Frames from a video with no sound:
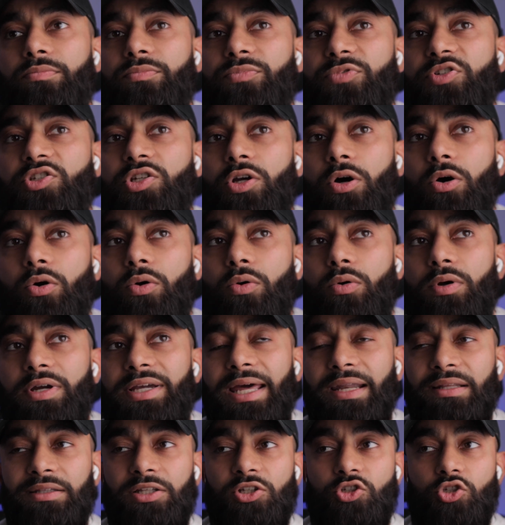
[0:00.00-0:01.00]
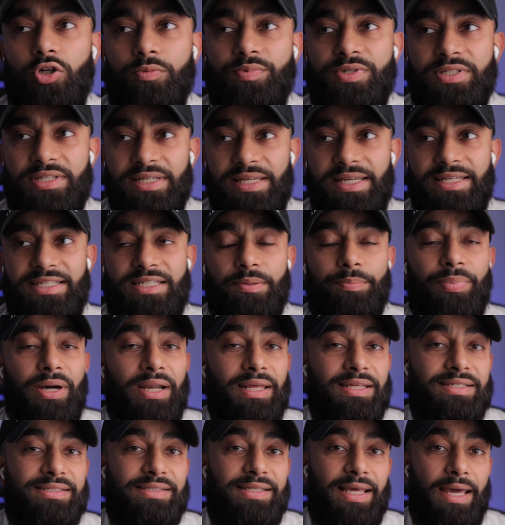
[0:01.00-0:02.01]
So getting the jobs is easy, but
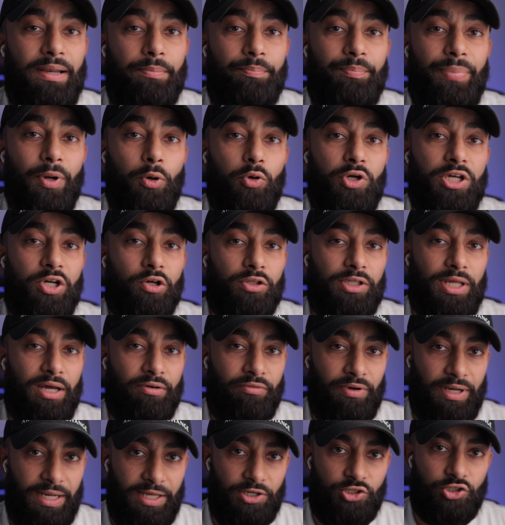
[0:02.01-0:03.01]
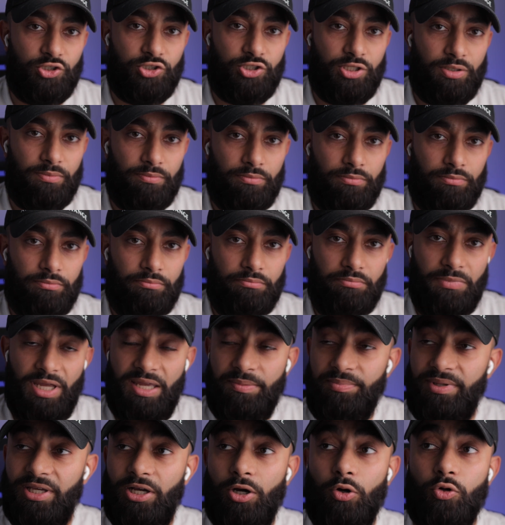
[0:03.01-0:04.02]
it's then building on that relationship.
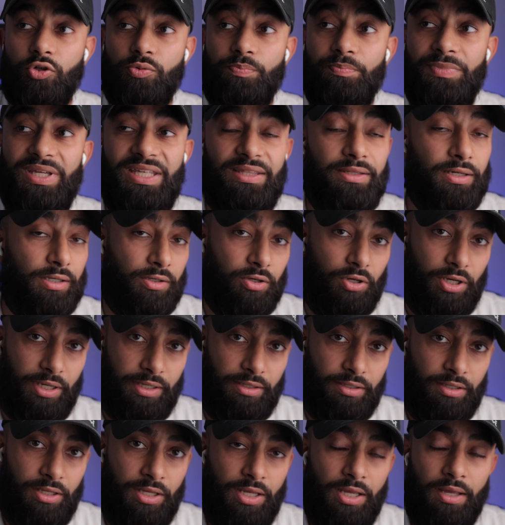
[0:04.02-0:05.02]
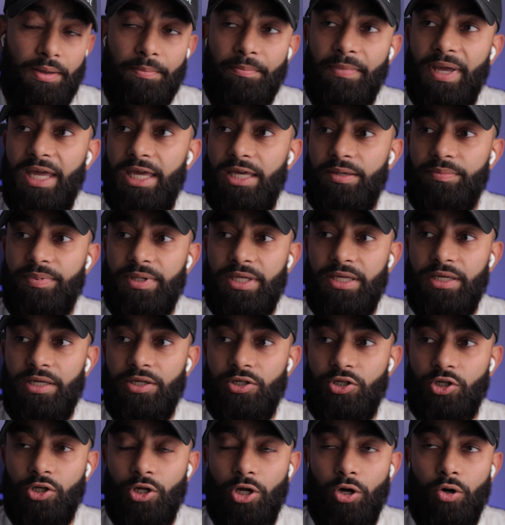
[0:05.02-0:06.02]
Maybe go meet the client. Maybe,
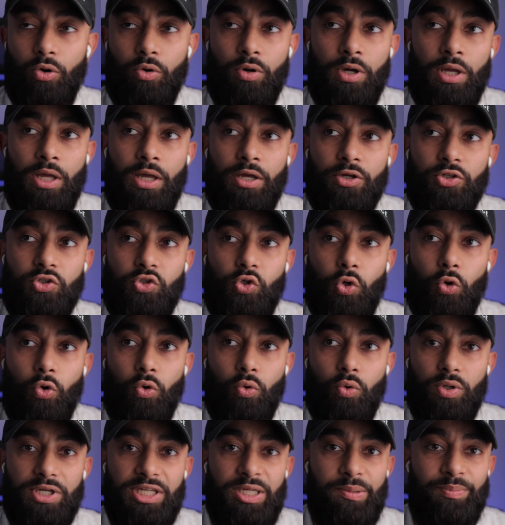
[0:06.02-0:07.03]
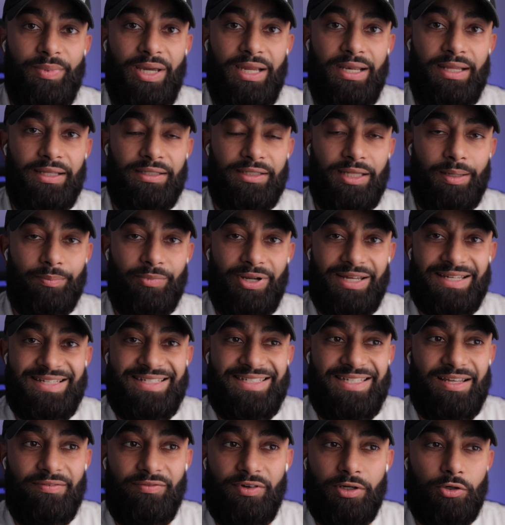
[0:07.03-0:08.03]
you're emailing them like
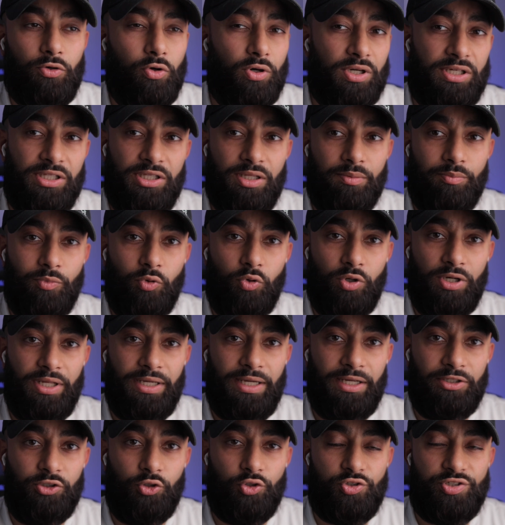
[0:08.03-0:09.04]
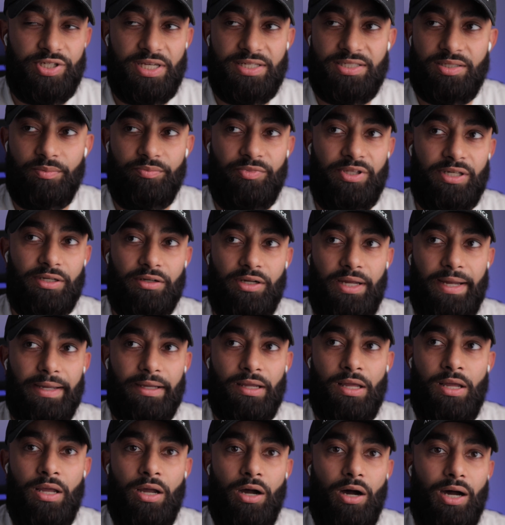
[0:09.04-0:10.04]
7 o'clock in the morning and you say something like,
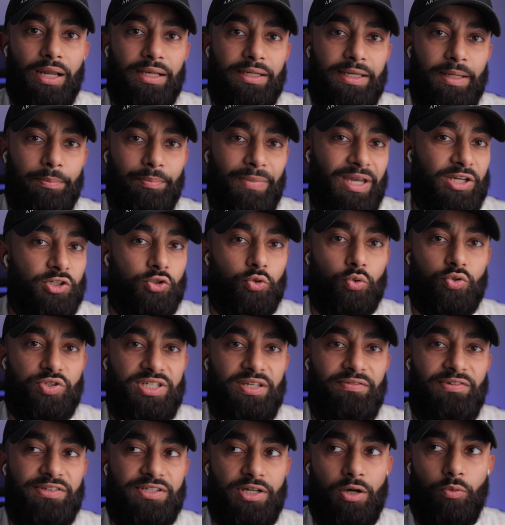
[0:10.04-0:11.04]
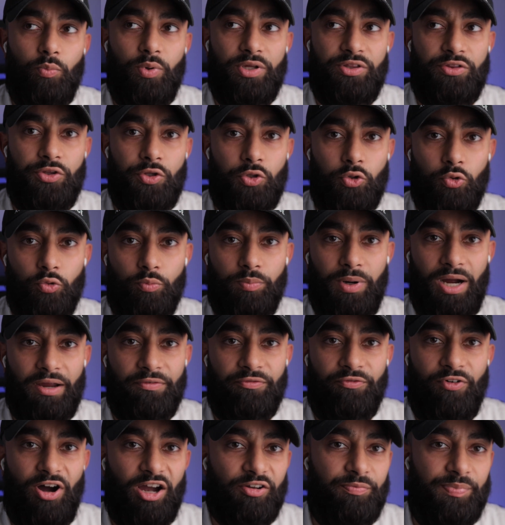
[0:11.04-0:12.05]
make sure CVs are with you by
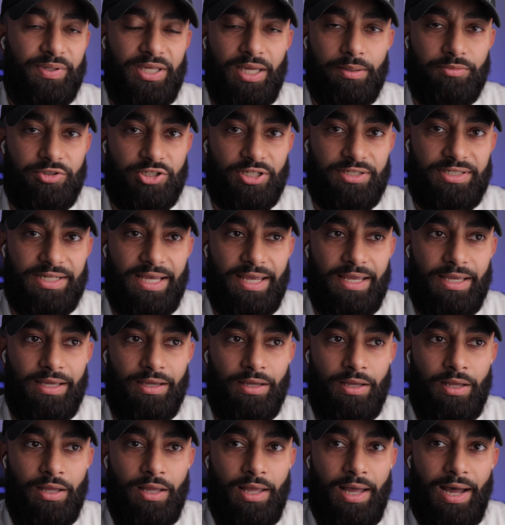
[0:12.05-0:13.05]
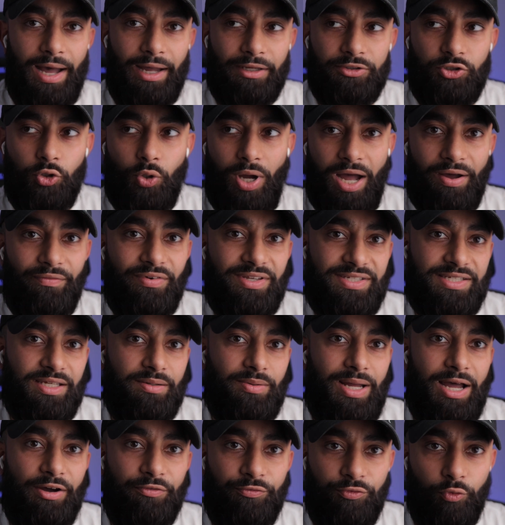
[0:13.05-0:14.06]
5 p.m. today, and you have it sent
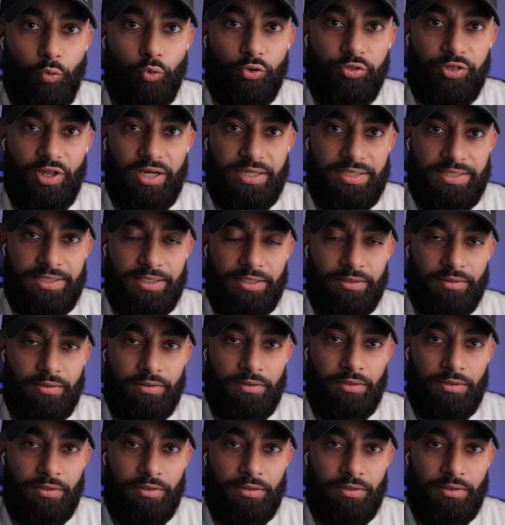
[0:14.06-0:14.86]
at 4:30.